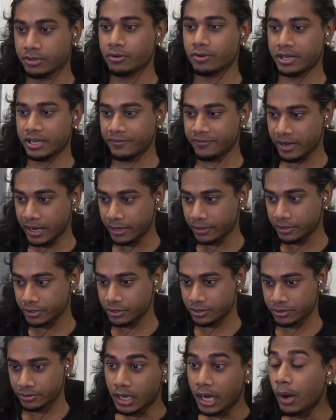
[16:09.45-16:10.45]
Okay,
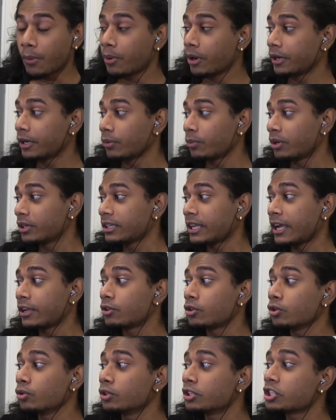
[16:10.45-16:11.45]
facts. I wonder where
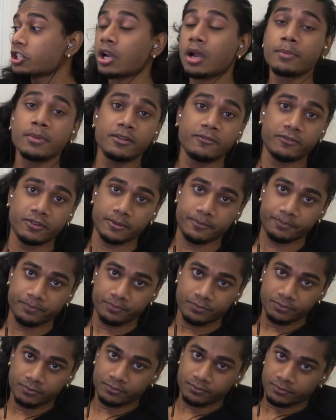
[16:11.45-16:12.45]
that dude is coming from.
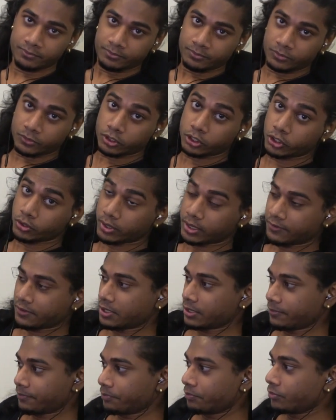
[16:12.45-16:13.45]

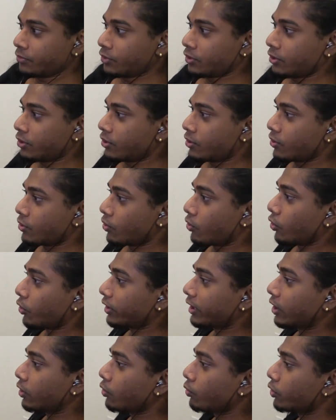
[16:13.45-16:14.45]
Unova? Or
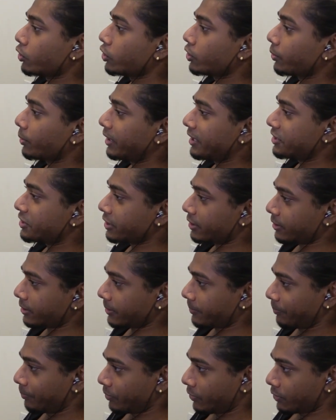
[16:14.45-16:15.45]
the Hawuno region,
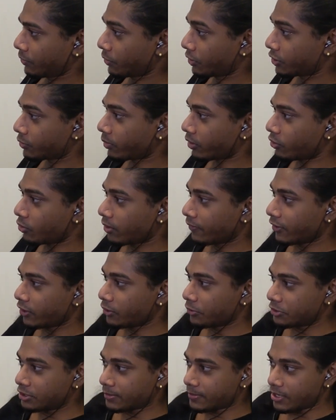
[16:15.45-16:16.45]
which is what Unova
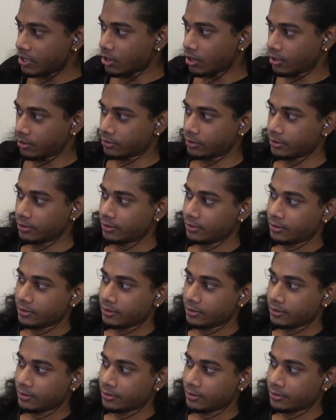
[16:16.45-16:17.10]
used to be called.